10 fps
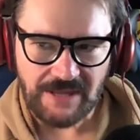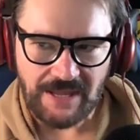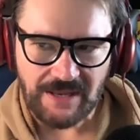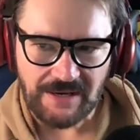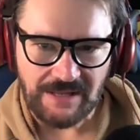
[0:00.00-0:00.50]

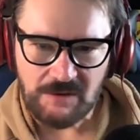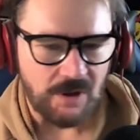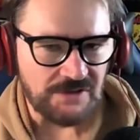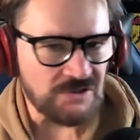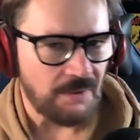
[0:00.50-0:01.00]
and he
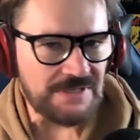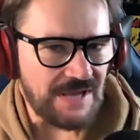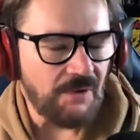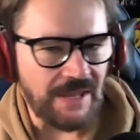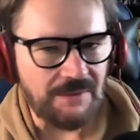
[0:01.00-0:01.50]
wasn't always
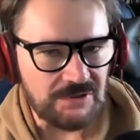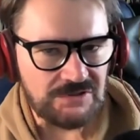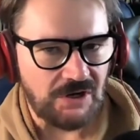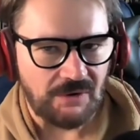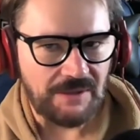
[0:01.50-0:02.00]
that way. He was
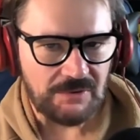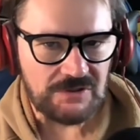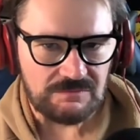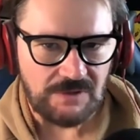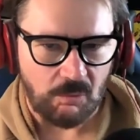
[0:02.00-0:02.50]

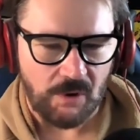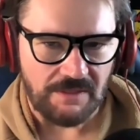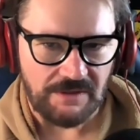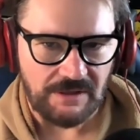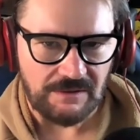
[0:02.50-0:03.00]
one
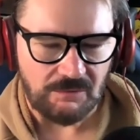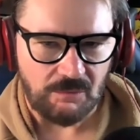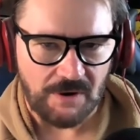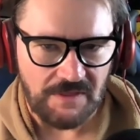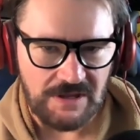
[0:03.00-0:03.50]
of
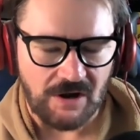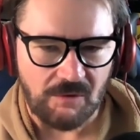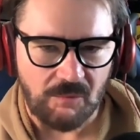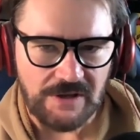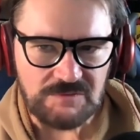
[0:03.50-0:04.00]
the
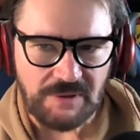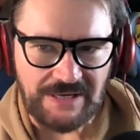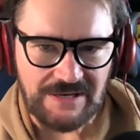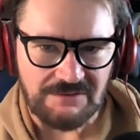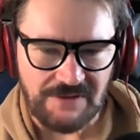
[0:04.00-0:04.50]
younger ones, but
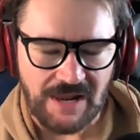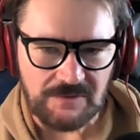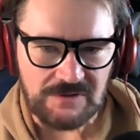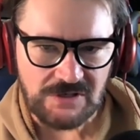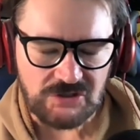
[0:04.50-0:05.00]
he
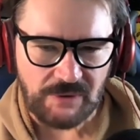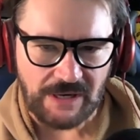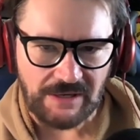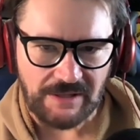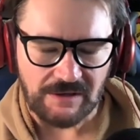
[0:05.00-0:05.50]
developed in such a
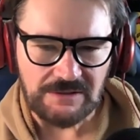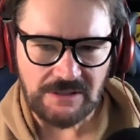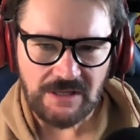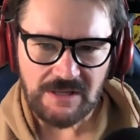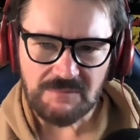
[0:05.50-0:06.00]
great leader
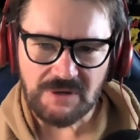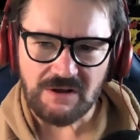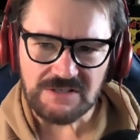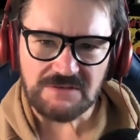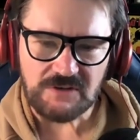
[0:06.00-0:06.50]

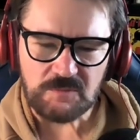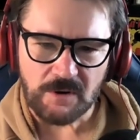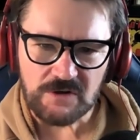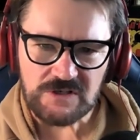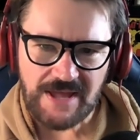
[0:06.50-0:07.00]
because of his
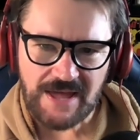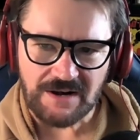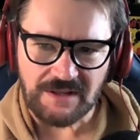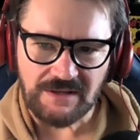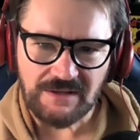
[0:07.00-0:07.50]

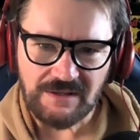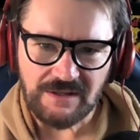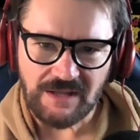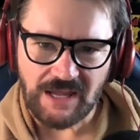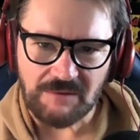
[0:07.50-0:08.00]
personality
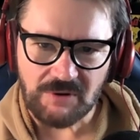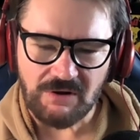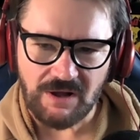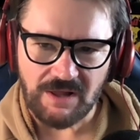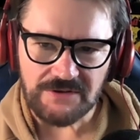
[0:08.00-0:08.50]
and
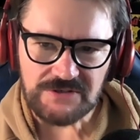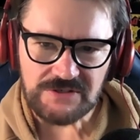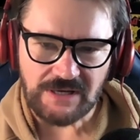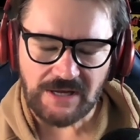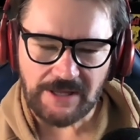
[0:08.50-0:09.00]
because
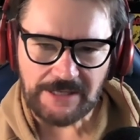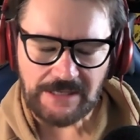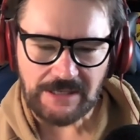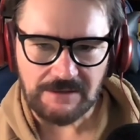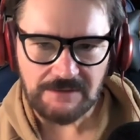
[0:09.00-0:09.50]

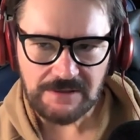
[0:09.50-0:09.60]
he